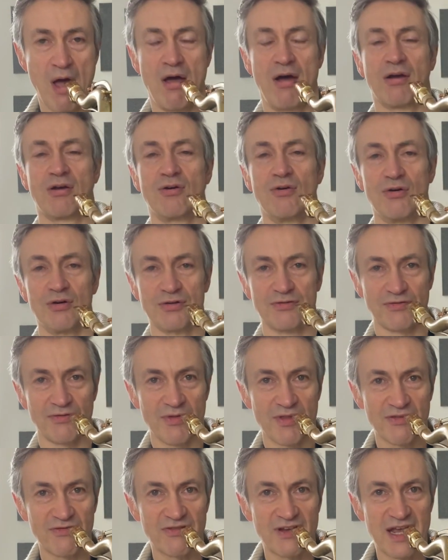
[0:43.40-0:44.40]
chord from
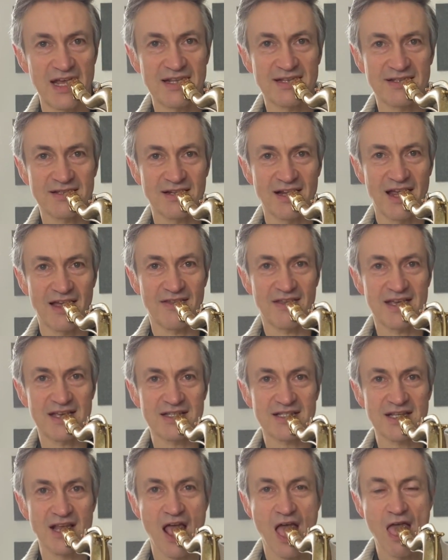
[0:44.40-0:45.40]
the fifth, like
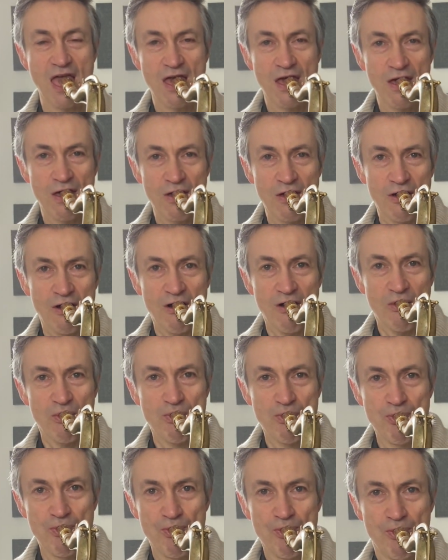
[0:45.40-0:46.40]
this.
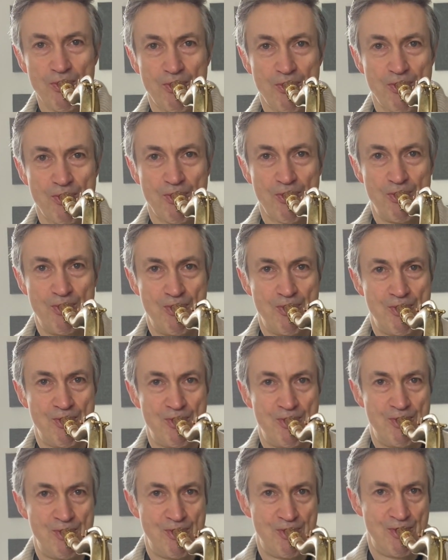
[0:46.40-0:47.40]
And
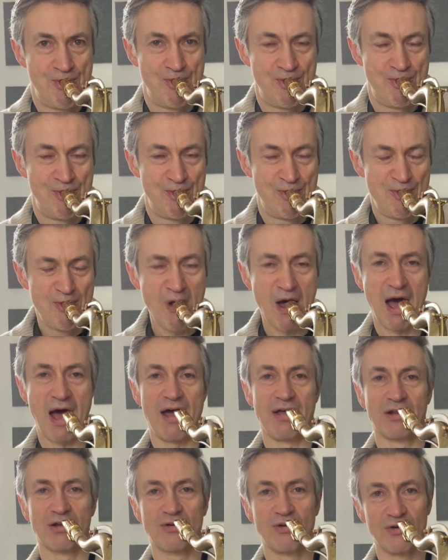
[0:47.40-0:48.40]

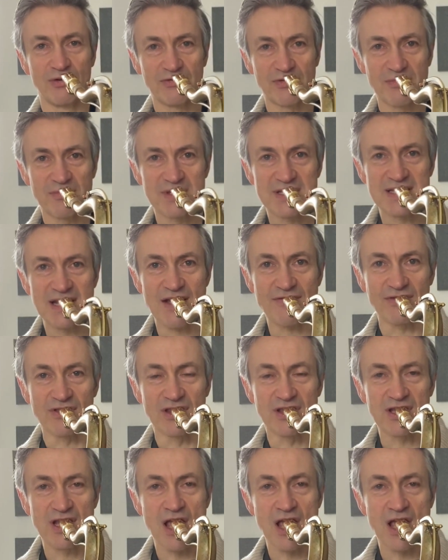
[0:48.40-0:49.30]
a chord from the seventh.